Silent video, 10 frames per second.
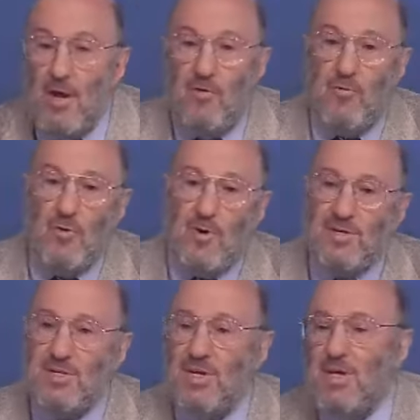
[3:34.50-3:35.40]
If we
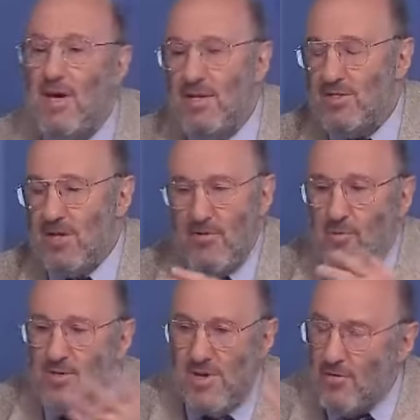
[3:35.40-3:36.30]
raise it again, say
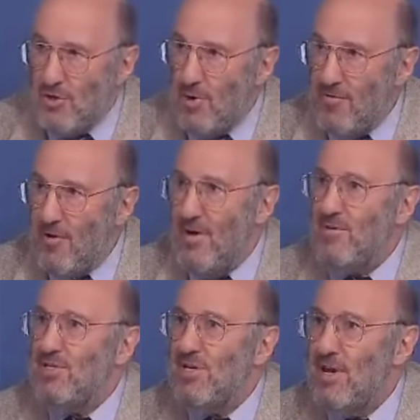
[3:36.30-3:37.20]
from 725
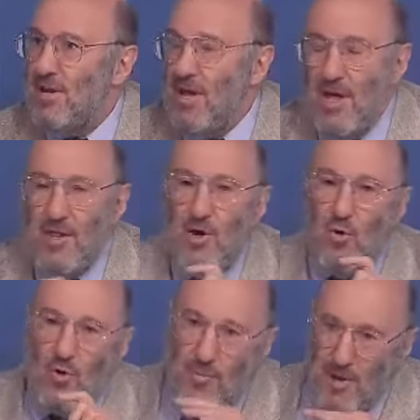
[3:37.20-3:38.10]
to 10, mm -hmm. then
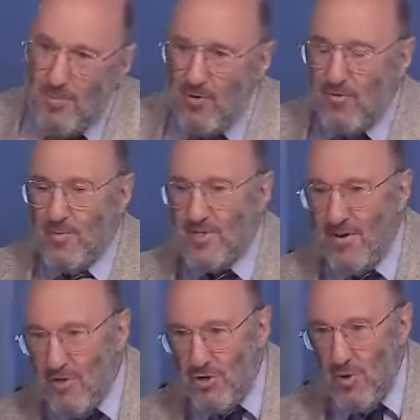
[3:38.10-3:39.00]
all the people from
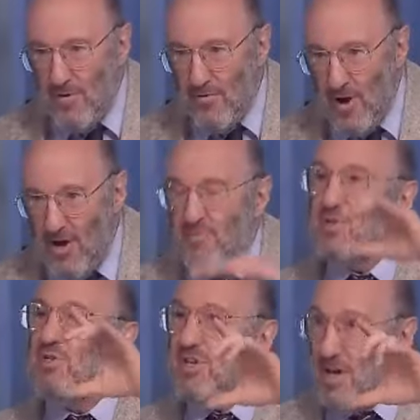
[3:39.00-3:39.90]
725
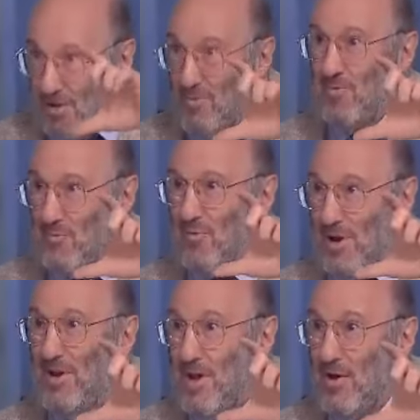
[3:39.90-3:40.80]
to 10
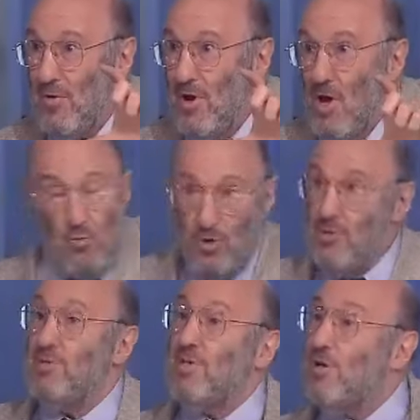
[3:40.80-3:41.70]
right now right. will
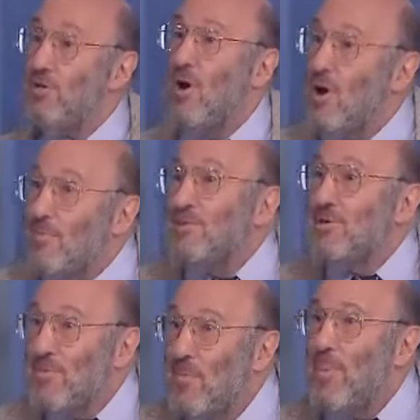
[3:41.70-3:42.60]
lose their jobs.
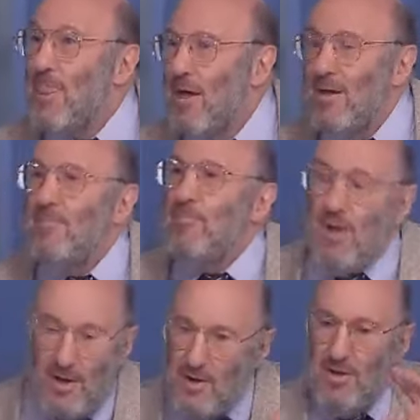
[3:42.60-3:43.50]
Mm
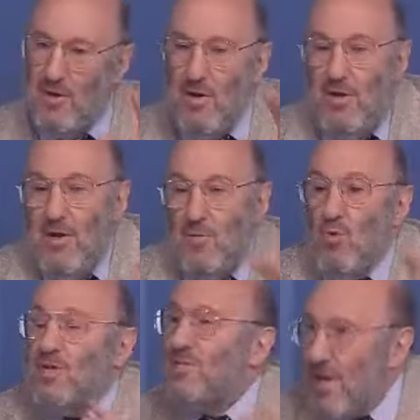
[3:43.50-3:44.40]
not in
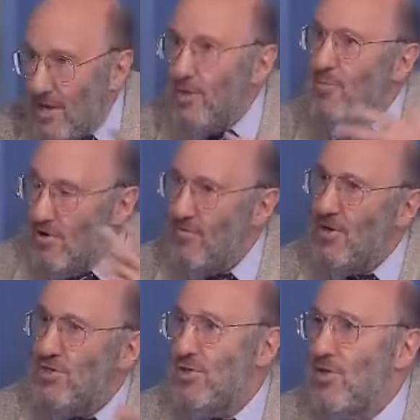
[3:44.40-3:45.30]
one second, but
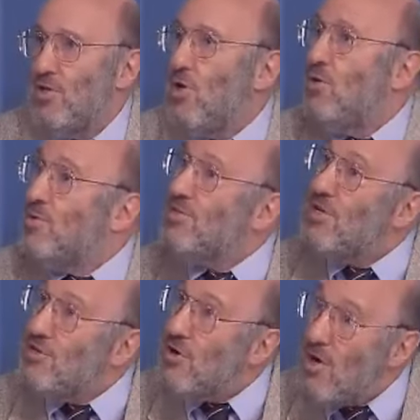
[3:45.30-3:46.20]
eventually they'll all lose
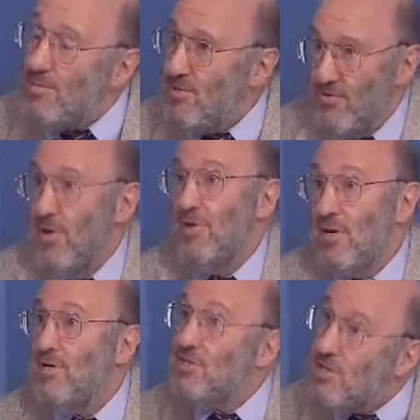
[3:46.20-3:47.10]
their jobs if
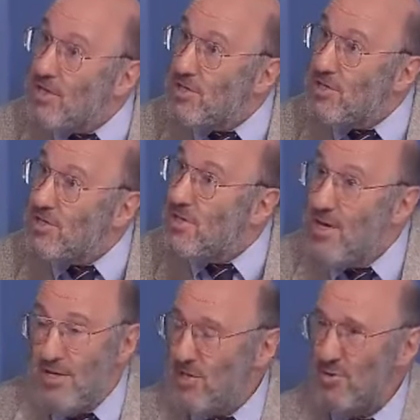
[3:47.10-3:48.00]
nothing else changes.
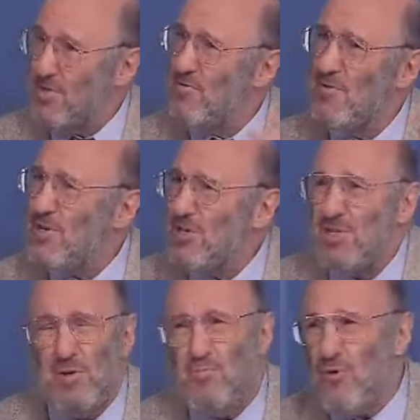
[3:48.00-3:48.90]
So it's a
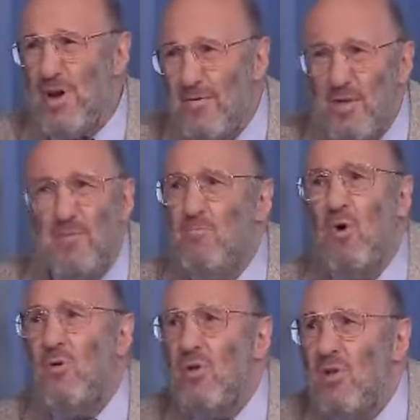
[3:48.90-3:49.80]
vicious, depraved,
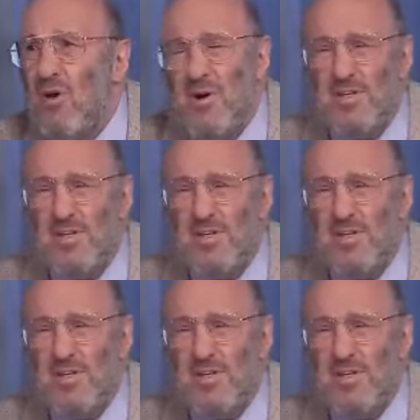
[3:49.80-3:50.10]
immoral law.